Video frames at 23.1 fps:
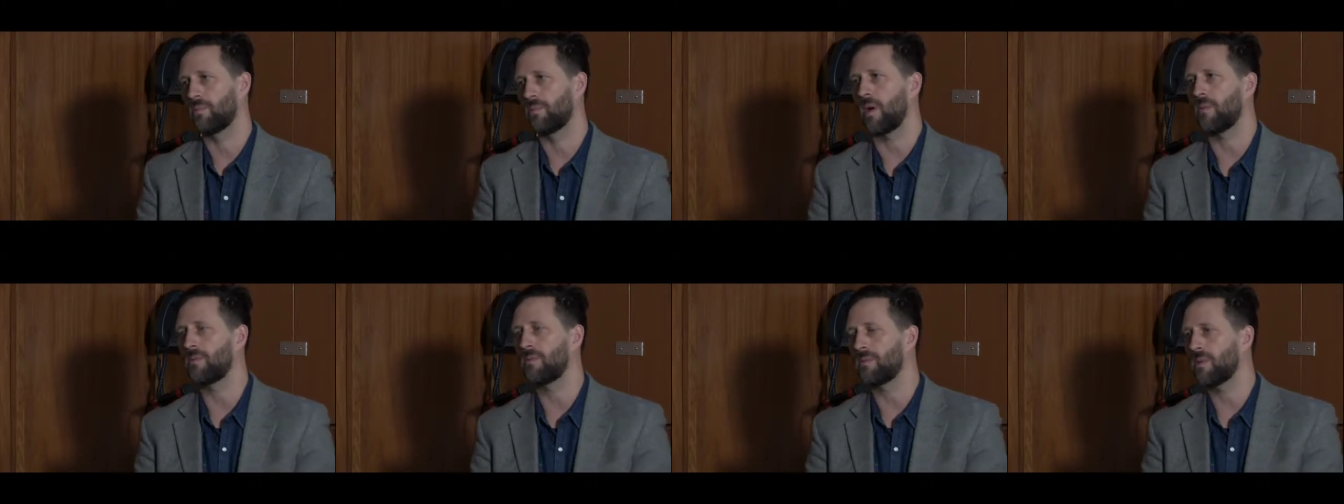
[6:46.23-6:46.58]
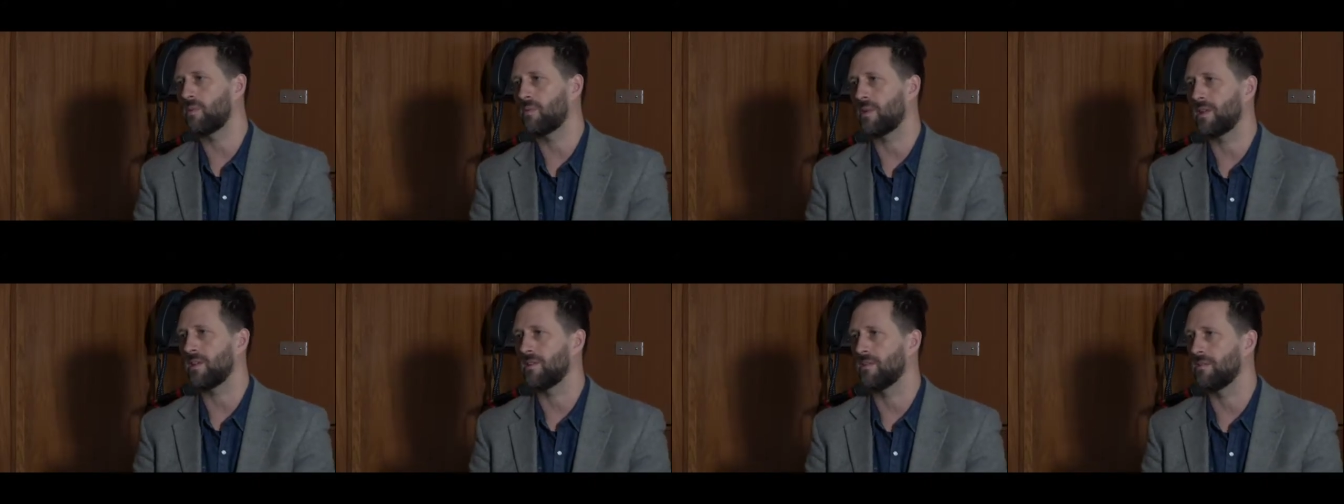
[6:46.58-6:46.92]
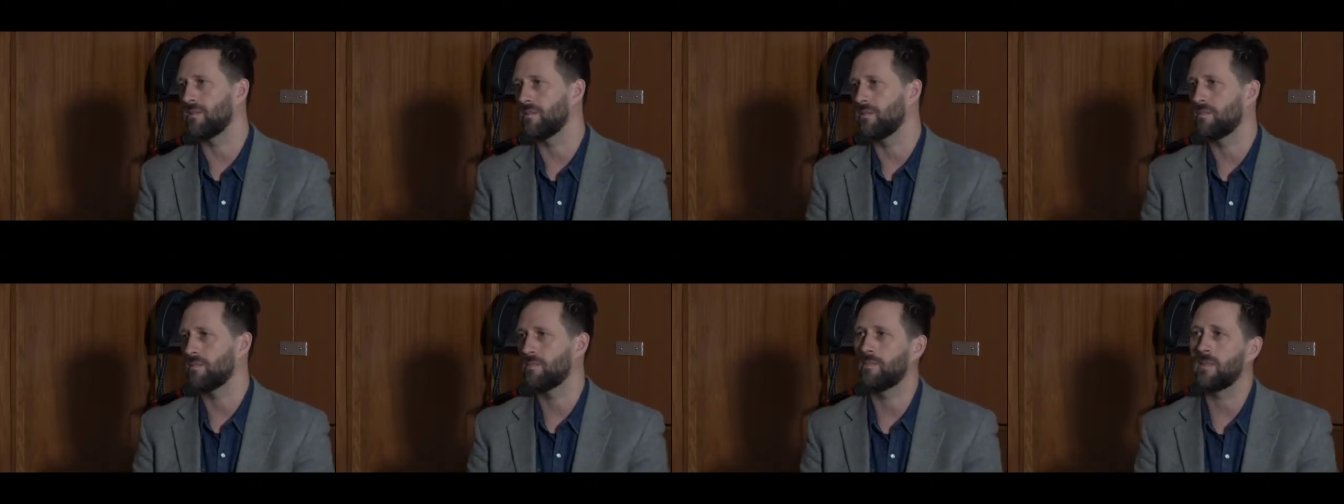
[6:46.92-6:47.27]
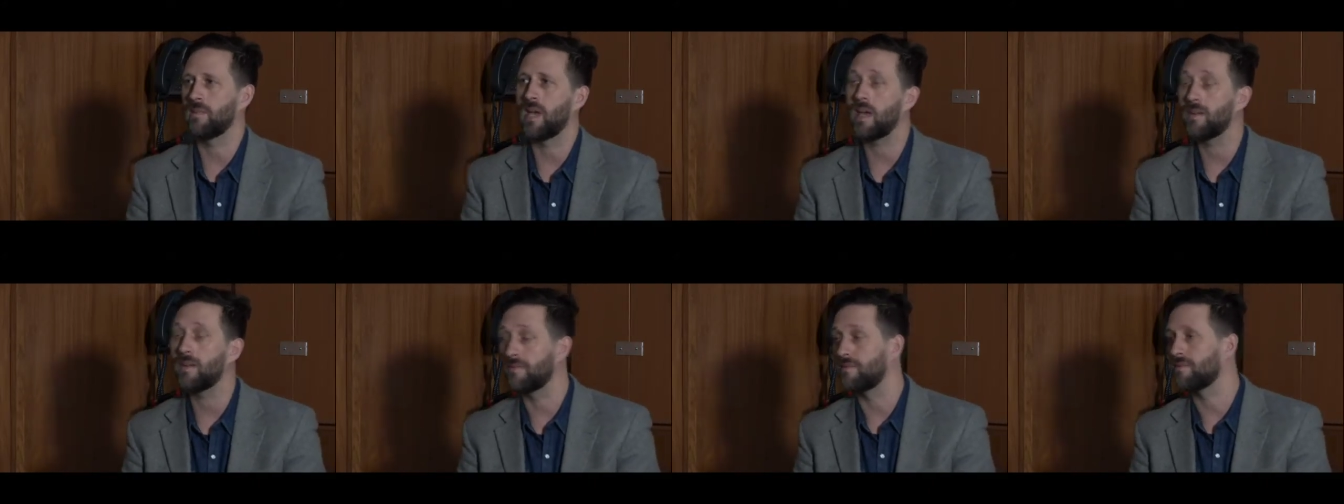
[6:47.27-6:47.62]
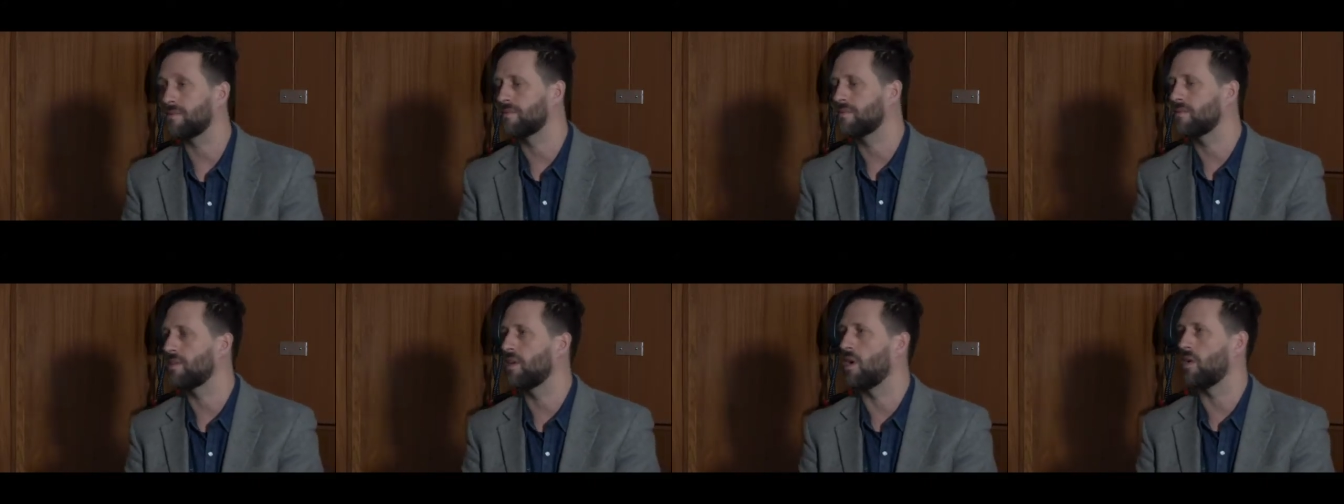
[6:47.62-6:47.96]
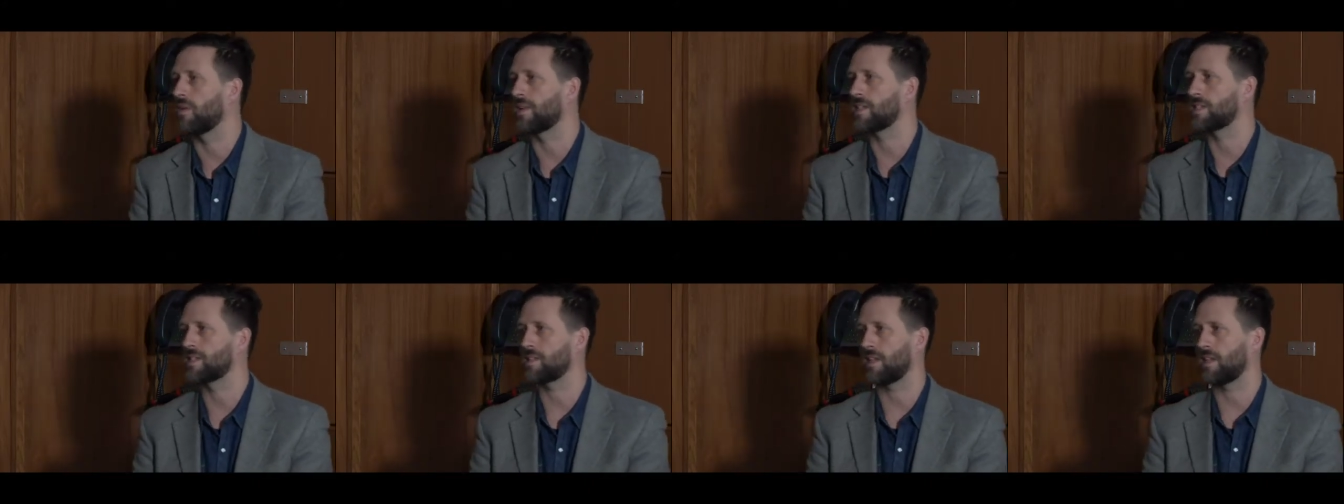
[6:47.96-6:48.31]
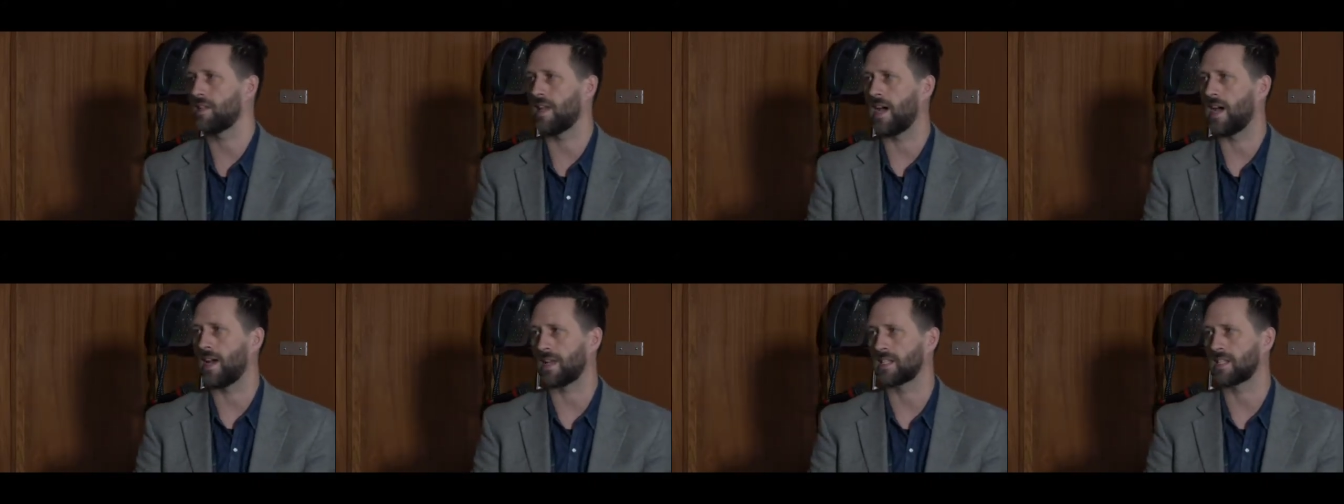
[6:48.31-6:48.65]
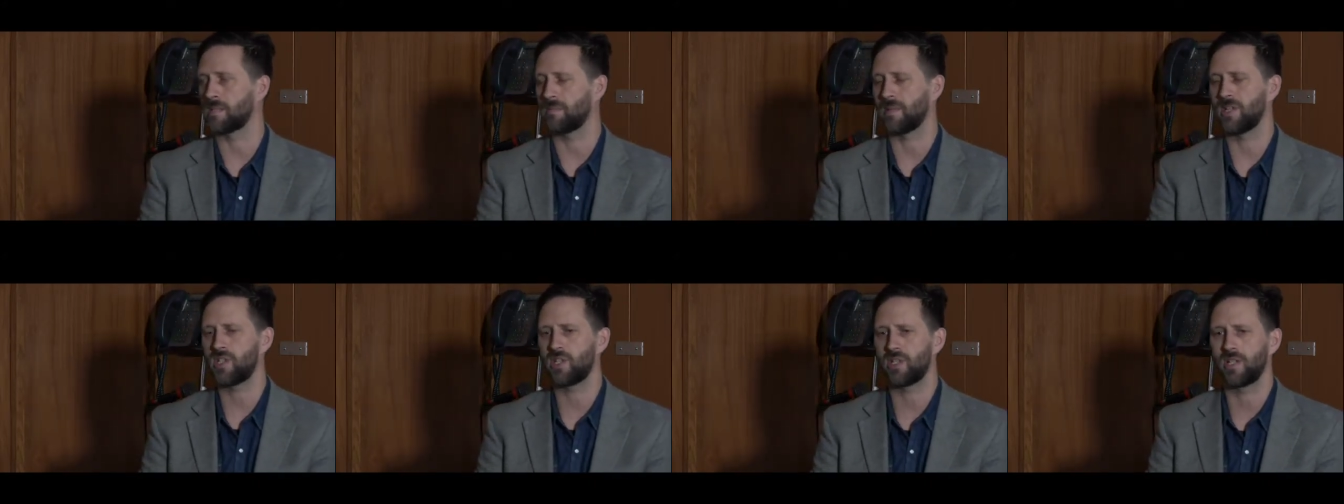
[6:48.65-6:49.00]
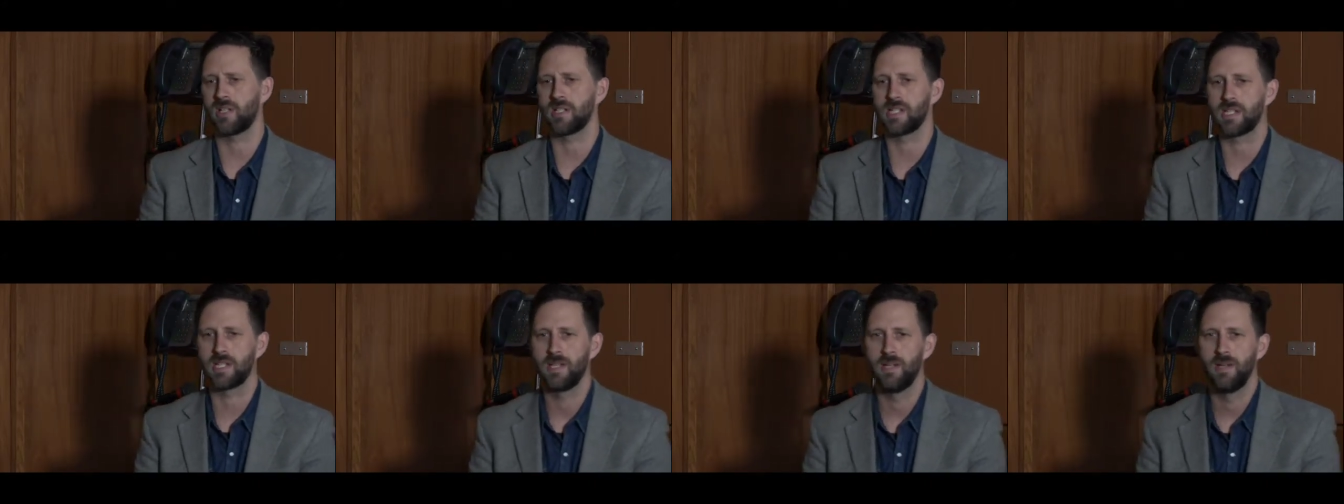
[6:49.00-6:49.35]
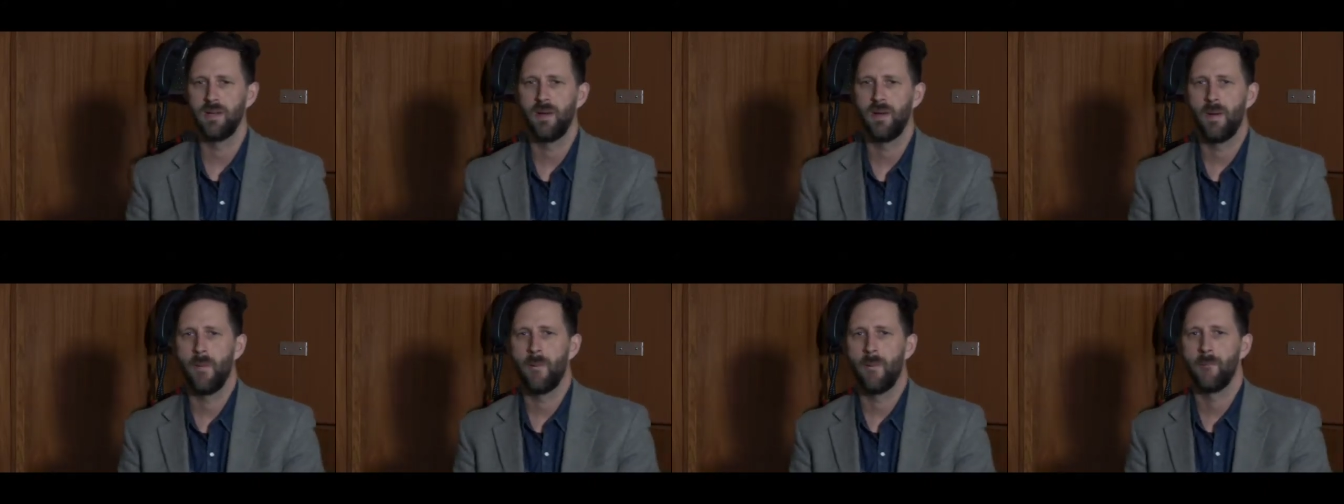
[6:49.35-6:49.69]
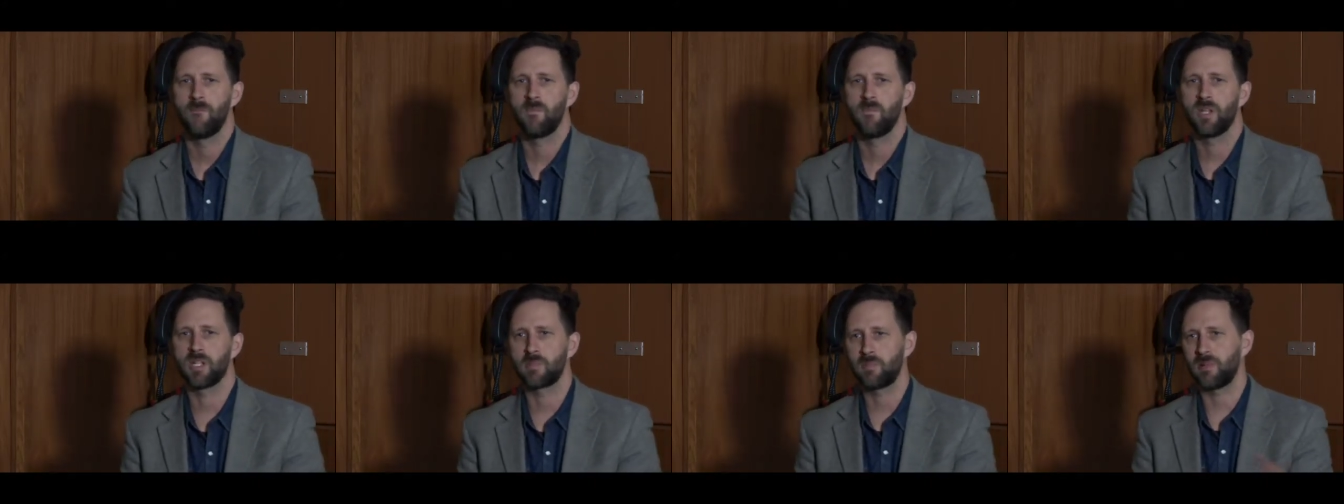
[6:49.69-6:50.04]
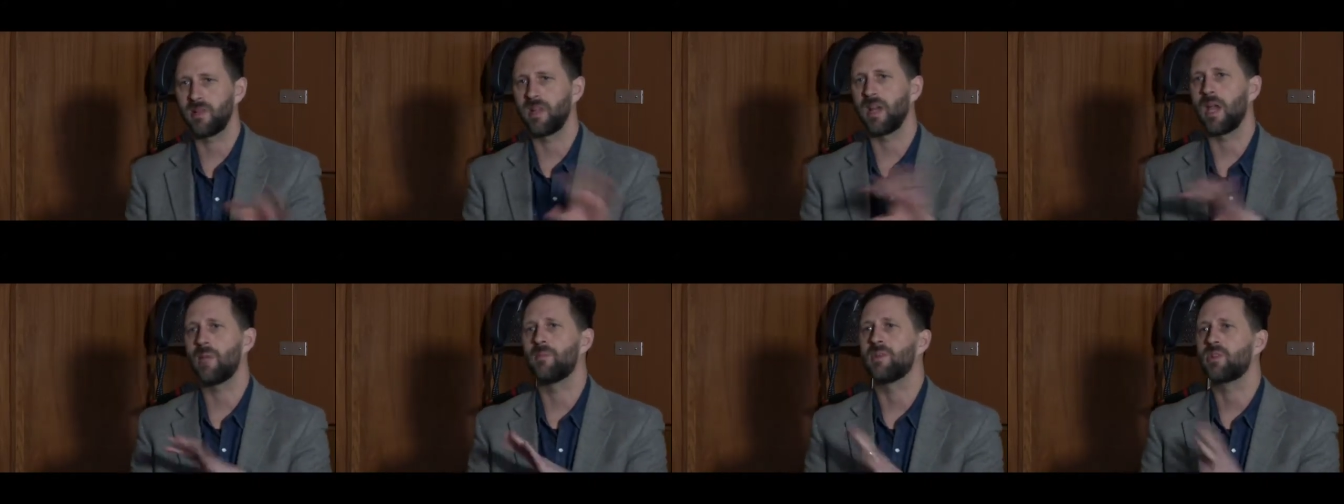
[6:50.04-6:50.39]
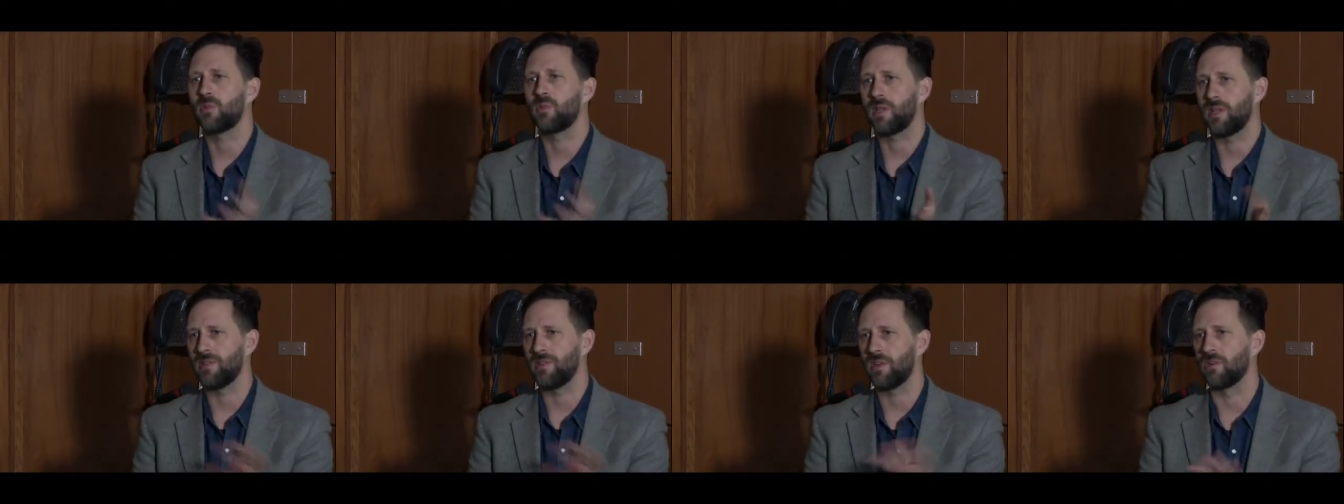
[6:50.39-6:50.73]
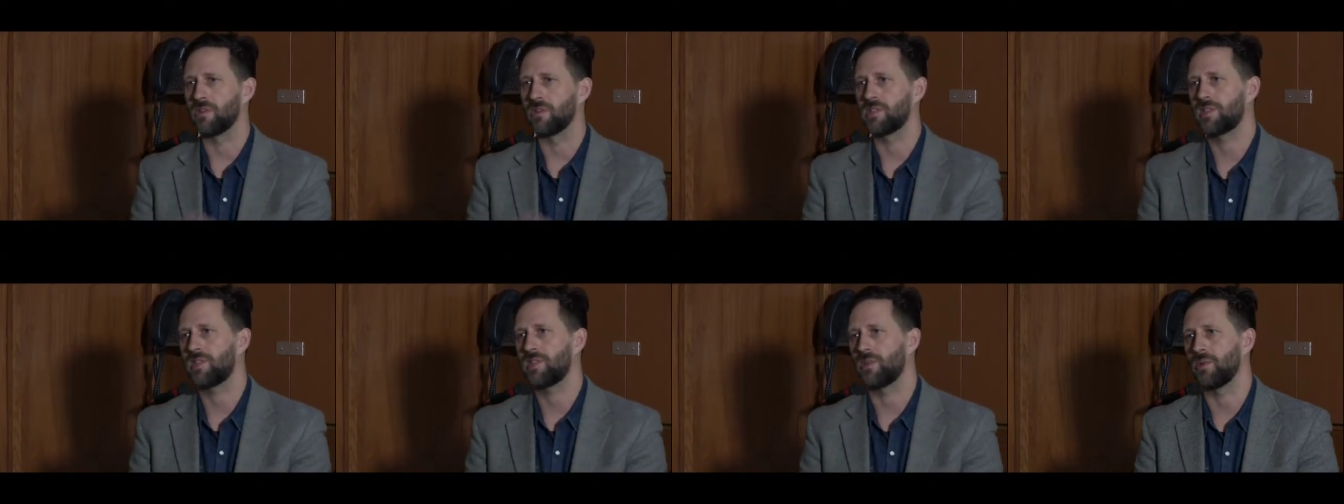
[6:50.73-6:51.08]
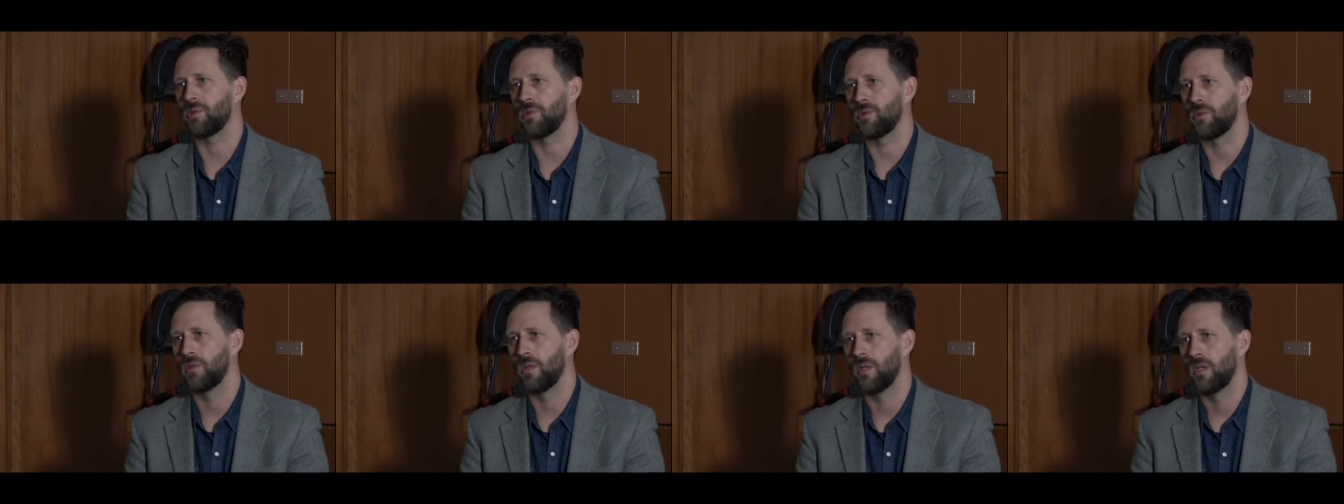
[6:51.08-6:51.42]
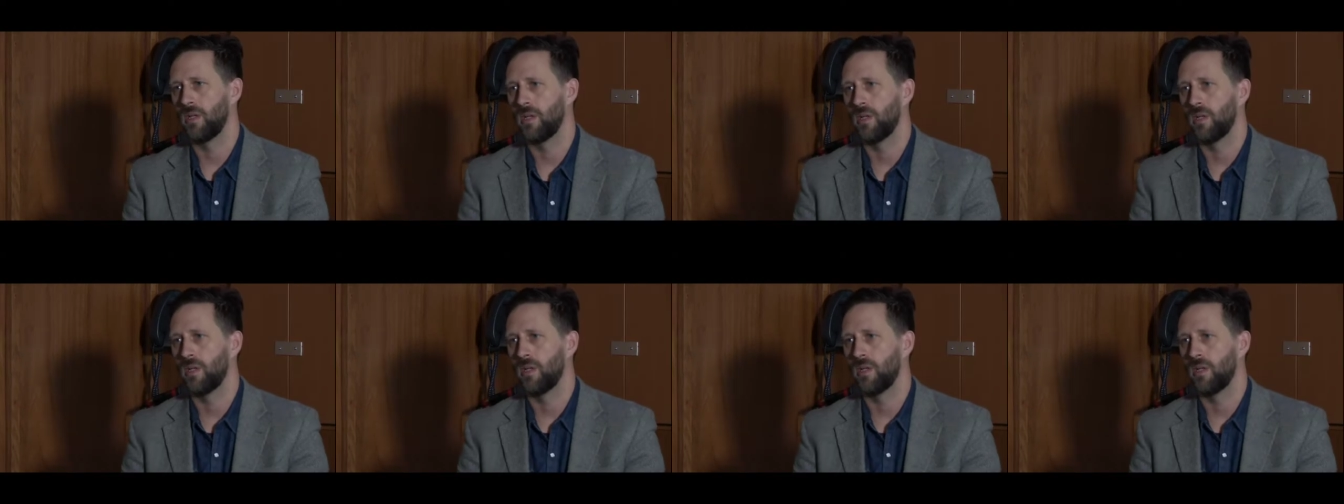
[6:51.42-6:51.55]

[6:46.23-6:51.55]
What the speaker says: probably what you may have noticed in that exhibition is this play between those two